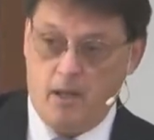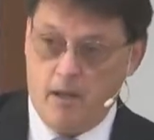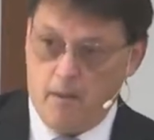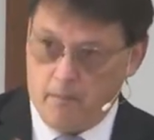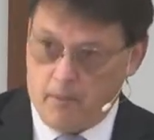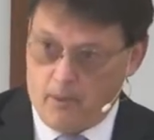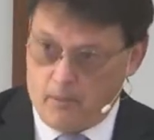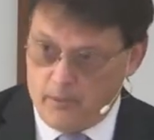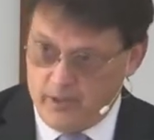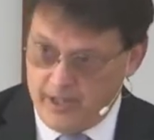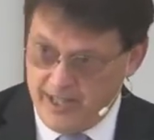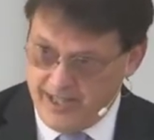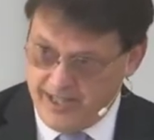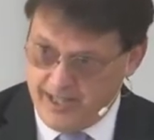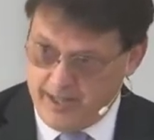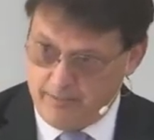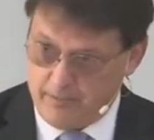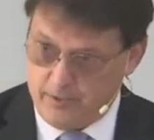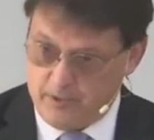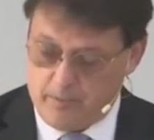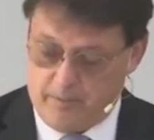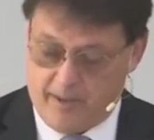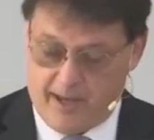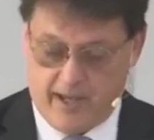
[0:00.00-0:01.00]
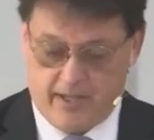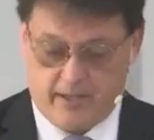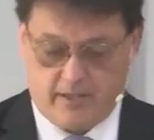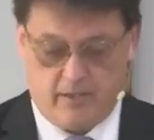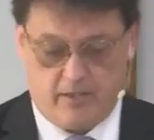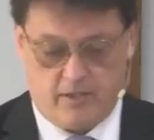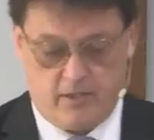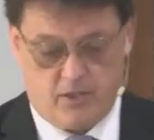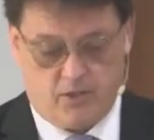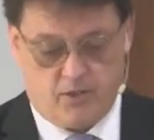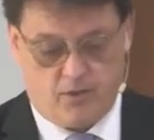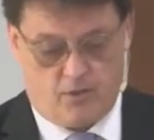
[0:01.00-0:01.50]
but when he comes back to
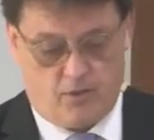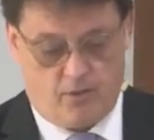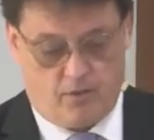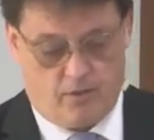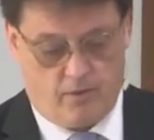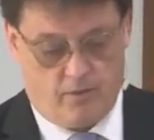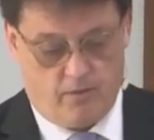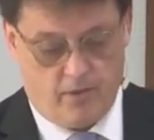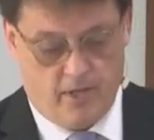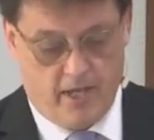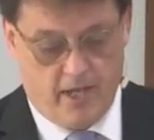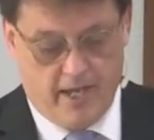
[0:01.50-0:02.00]
this earth,